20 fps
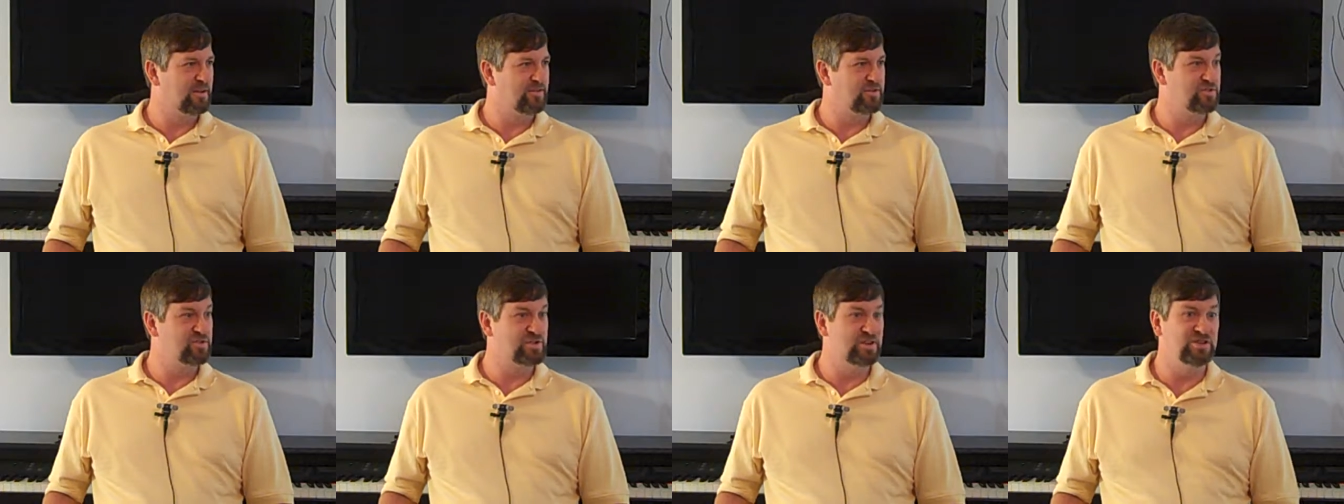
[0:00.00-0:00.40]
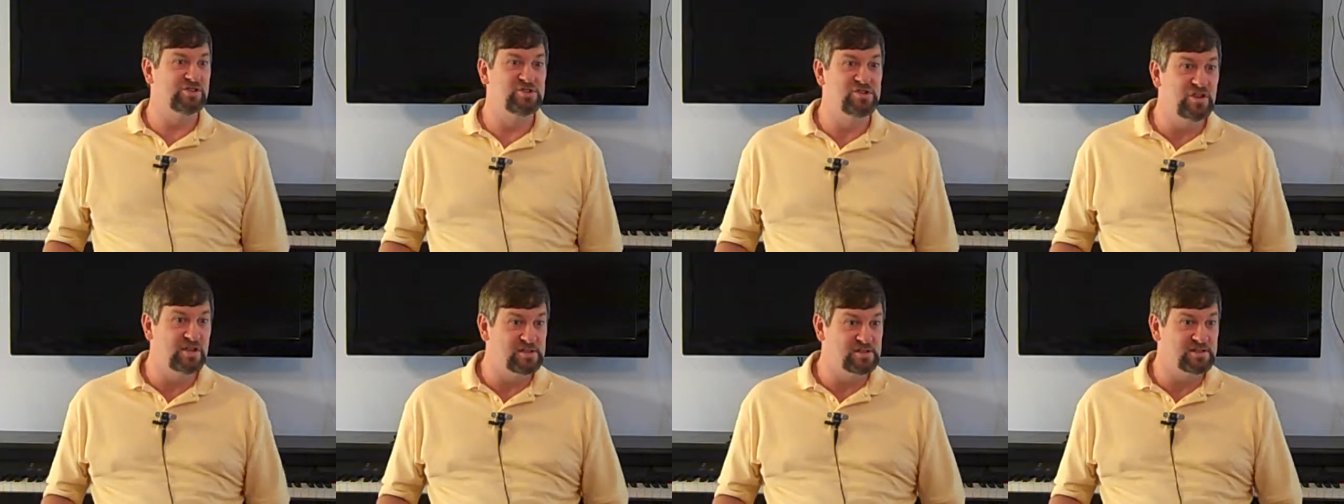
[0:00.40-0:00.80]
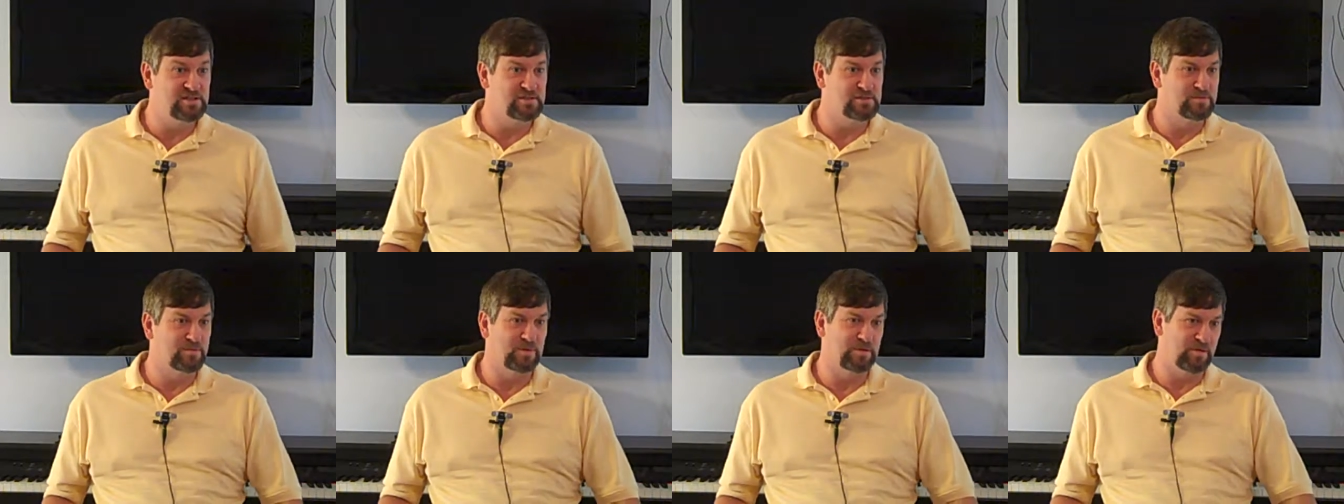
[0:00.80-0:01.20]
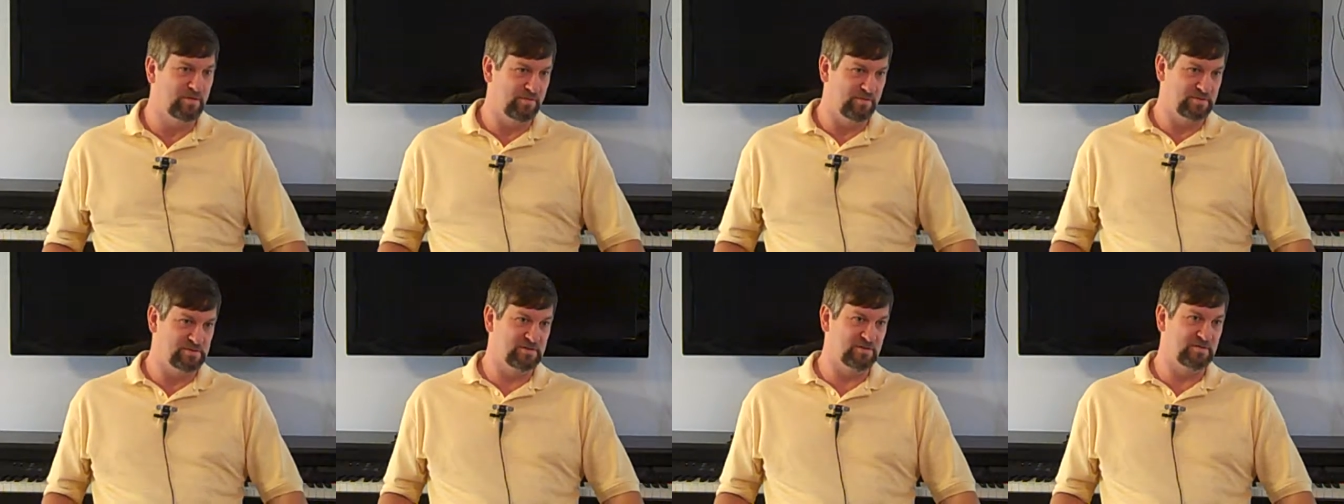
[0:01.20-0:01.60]
Have you seen Jesus with
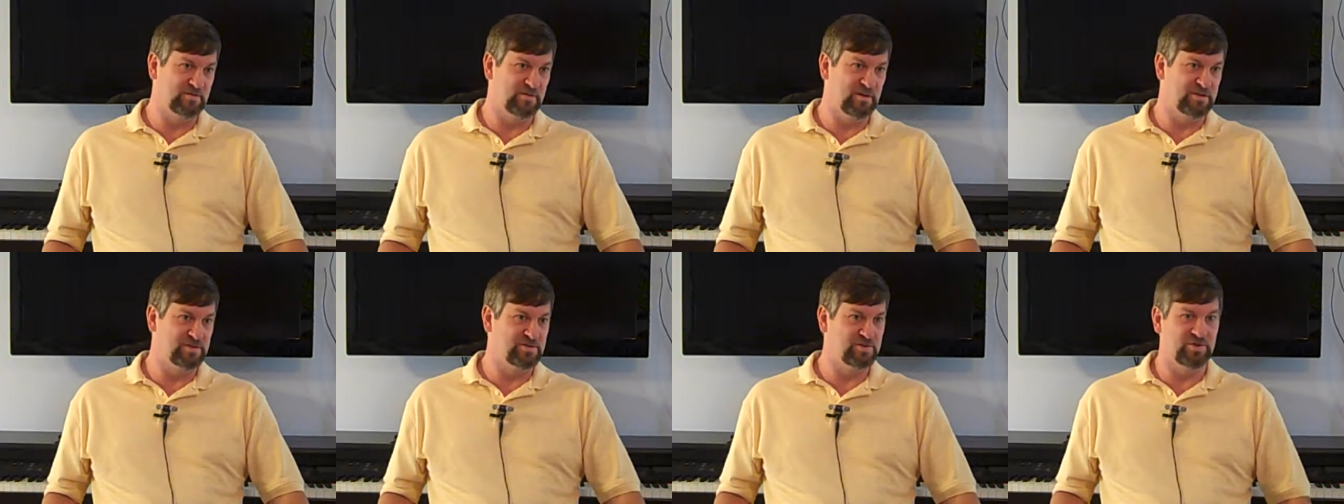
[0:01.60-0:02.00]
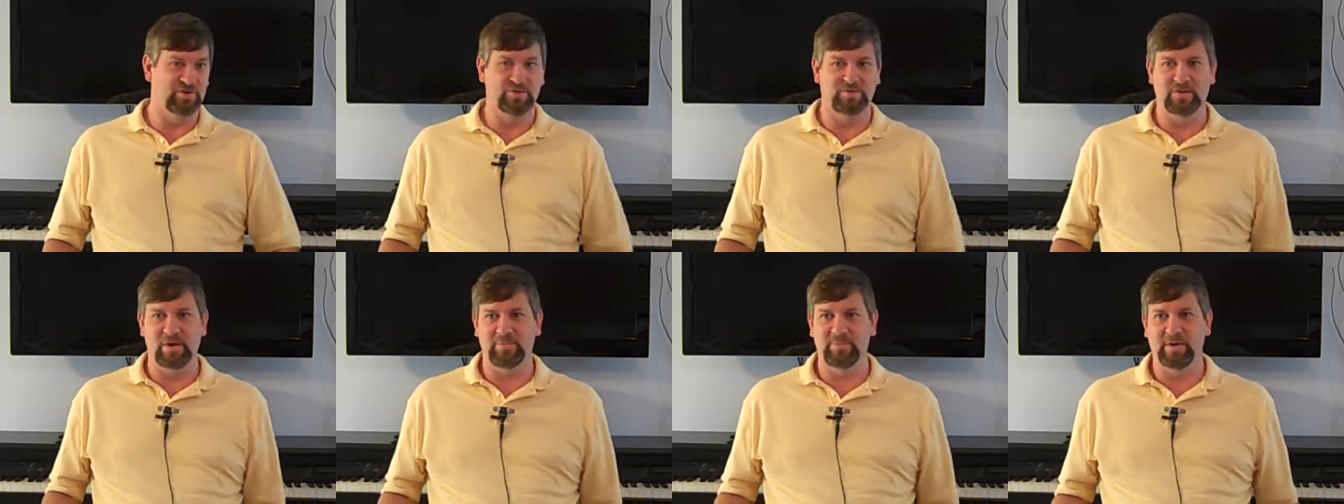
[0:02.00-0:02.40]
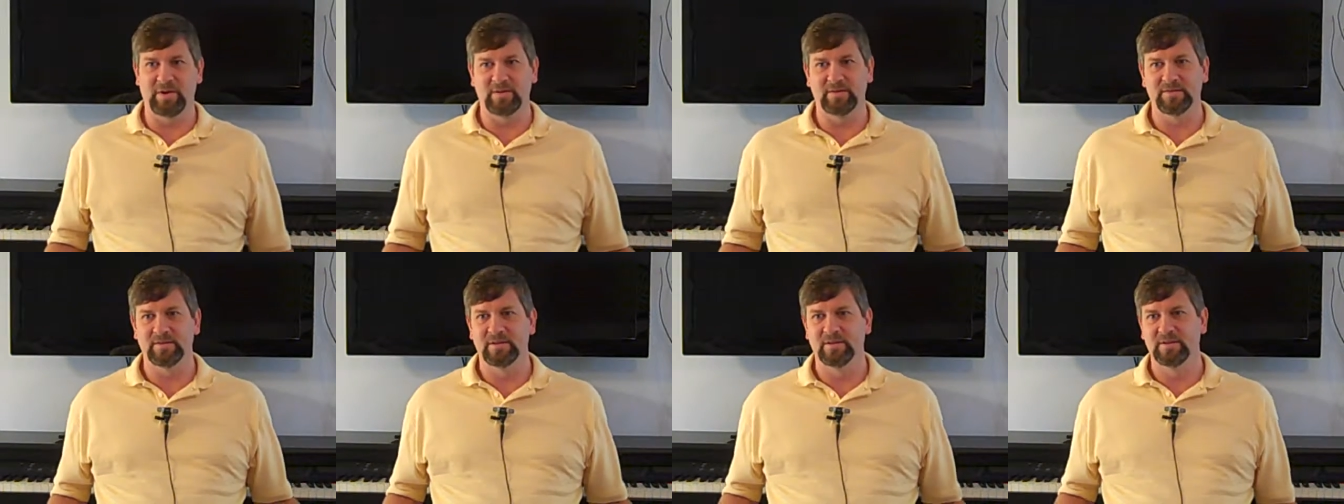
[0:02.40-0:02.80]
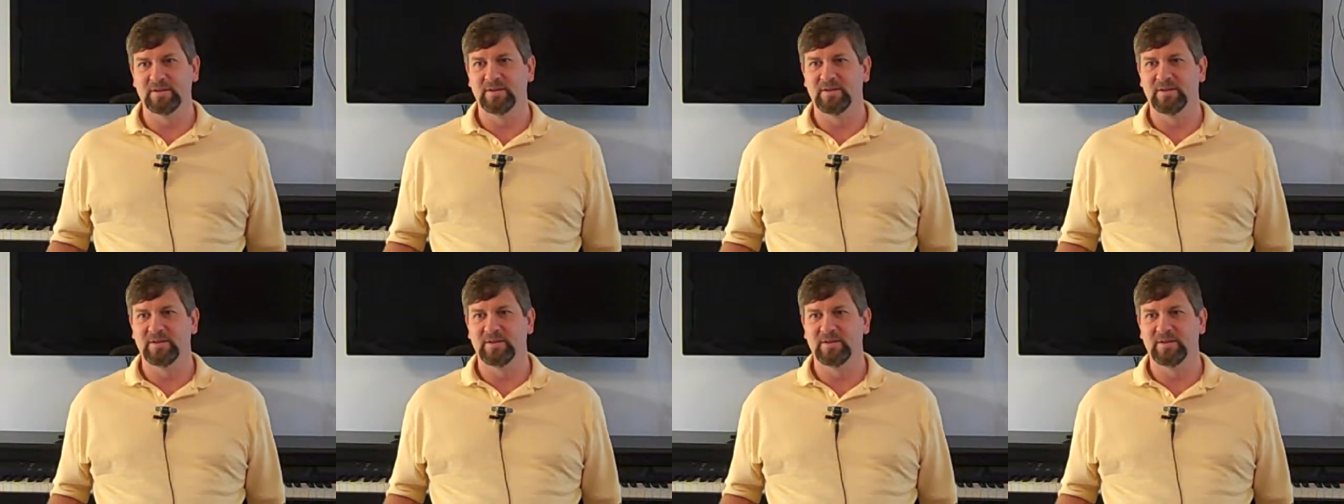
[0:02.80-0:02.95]
your physical eyes? You, I mean,